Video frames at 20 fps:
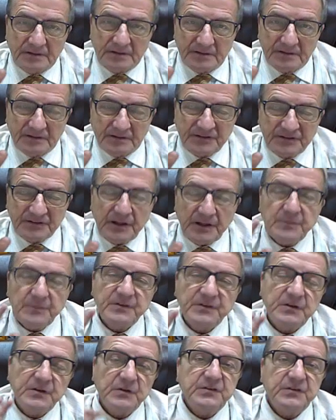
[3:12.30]
the same
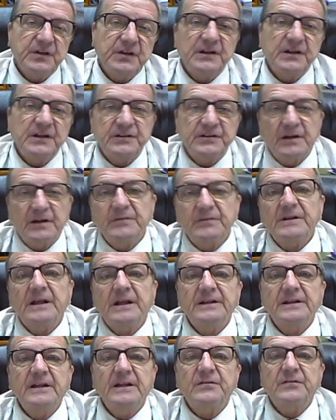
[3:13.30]
skill sets and everything I
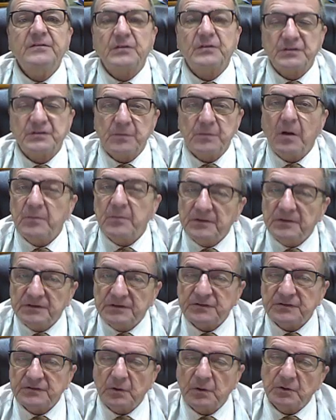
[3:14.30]
need for small
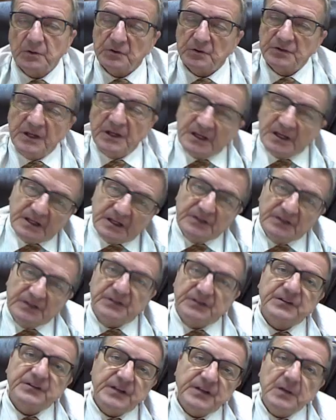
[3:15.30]
business owners is the
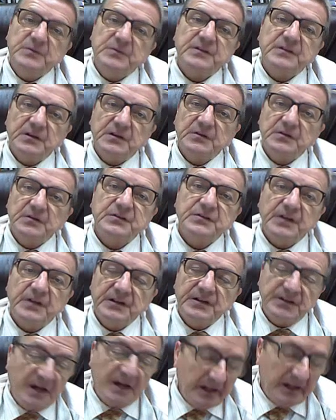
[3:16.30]
same skill
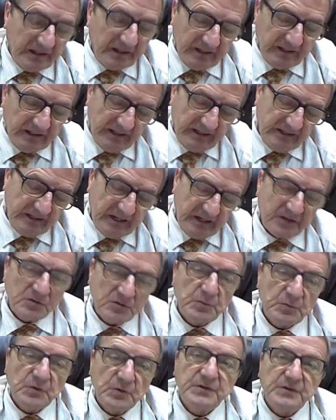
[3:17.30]
sets and
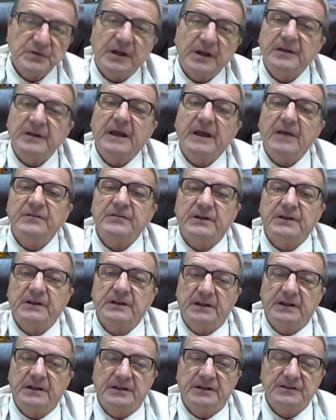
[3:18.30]
attributes I have
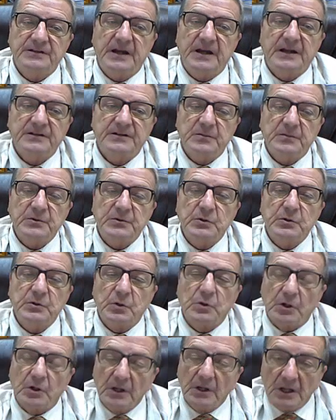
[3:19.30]
as an
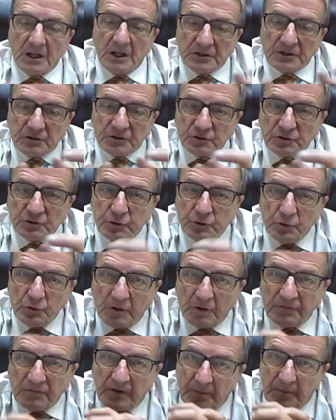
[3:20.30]
entrepreneur. The two
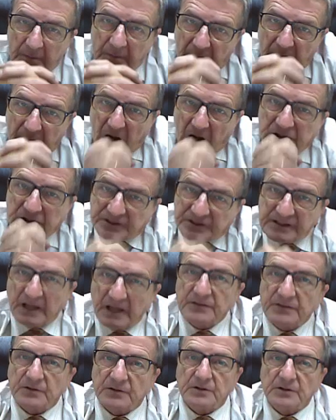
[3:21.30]
of them are
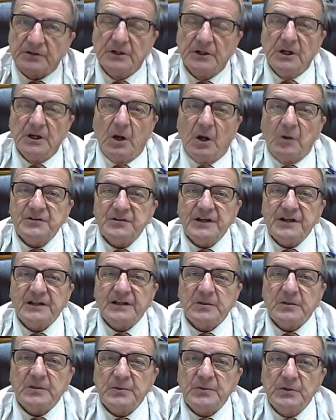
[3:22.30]
together. What's an
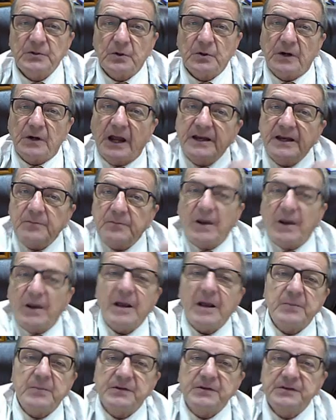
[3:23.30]
entrepreneur? I didn't buy a
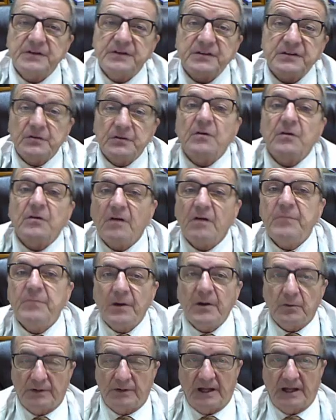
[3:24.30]
business. I started off my
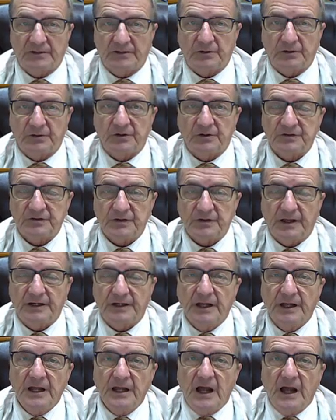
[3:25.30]
own hot dog stand.
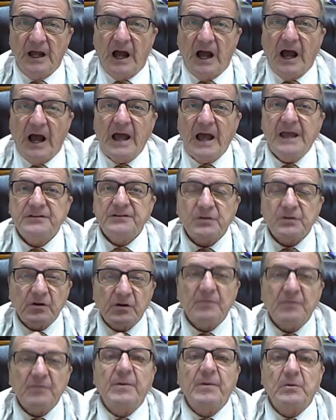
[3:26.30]
I started
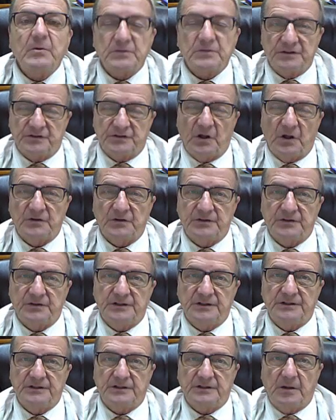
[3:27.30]
off my own
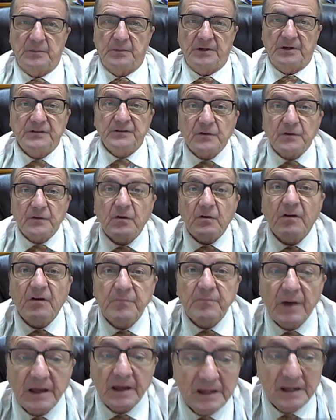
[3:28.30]
consulting company. I started off
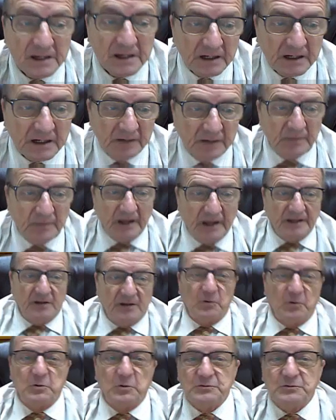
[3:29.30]
my
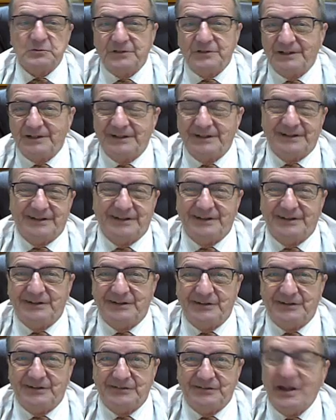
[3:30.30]
own
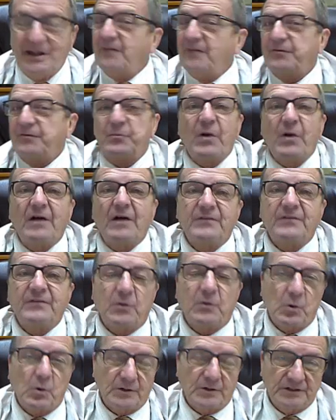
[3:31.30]
non-for-profit
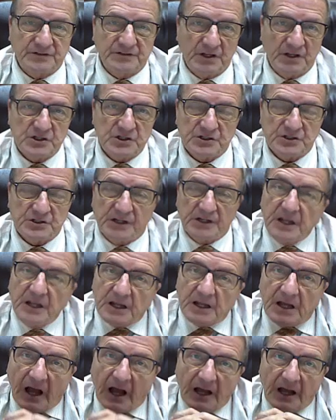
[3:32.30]
organization.
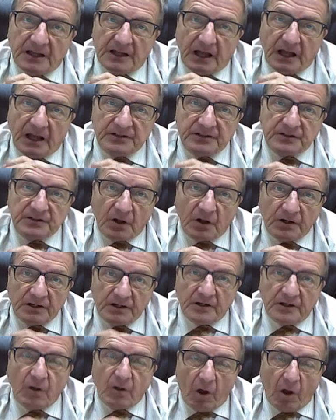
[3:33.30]
I started
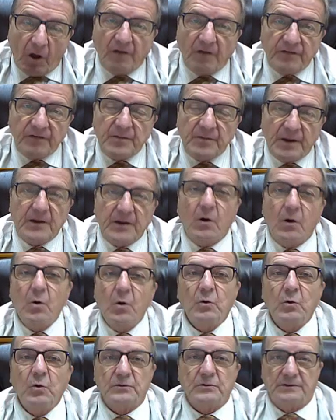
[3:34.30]
it off on my
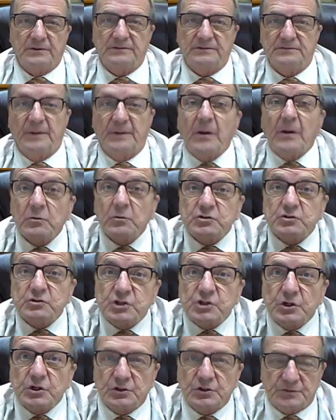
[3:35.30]
own
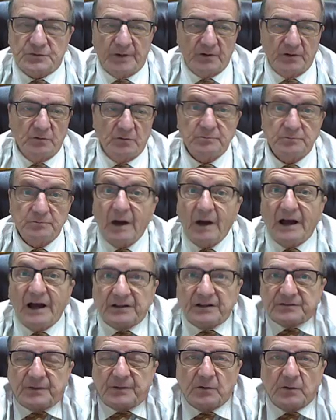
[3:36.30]
church, my own
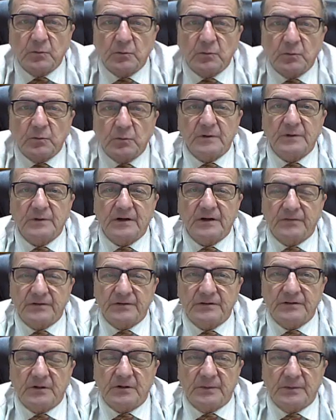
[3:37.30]
mosque, my own whatever,
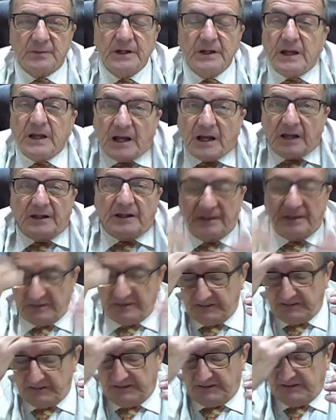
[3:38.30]
you know what
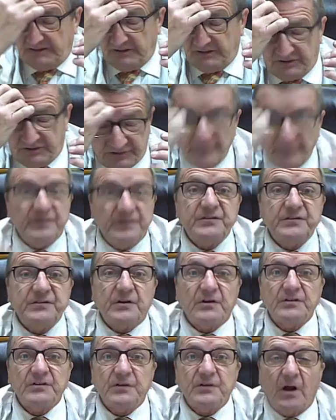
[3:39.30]
I mean? Somebody
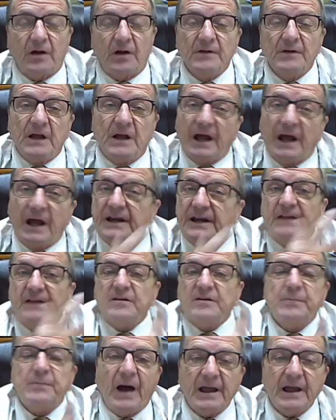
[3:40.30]
starts it off. I didn't have to
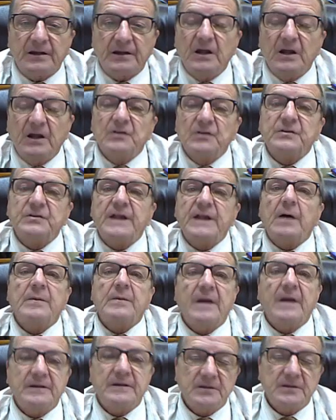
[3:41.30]
buy it, so now I'm an
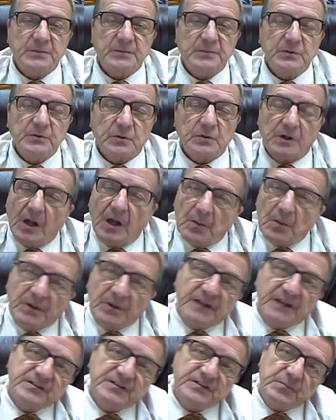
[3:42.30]
entrepreneur. But
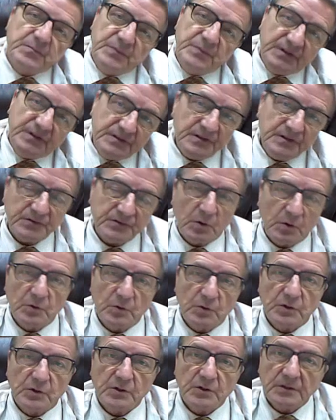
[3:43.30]
as a business
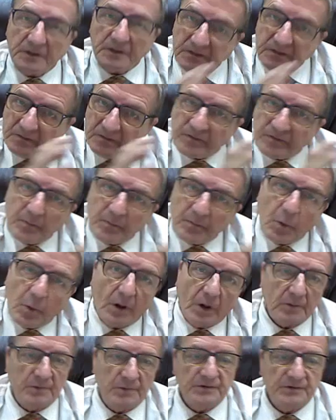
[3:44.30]
owner, even if I bought
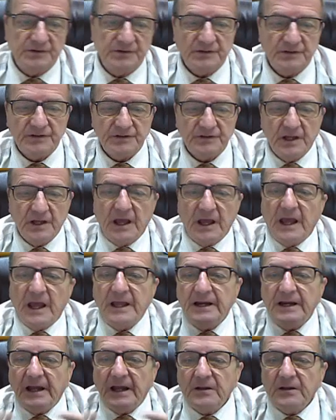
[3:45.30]
a business,
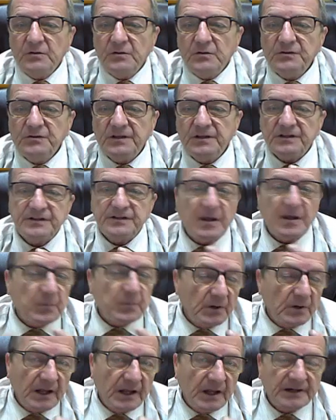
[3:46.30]
and I use the example
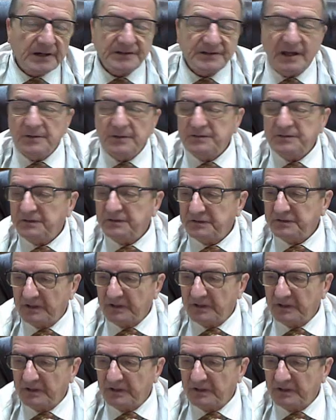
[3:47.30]
a lot of times as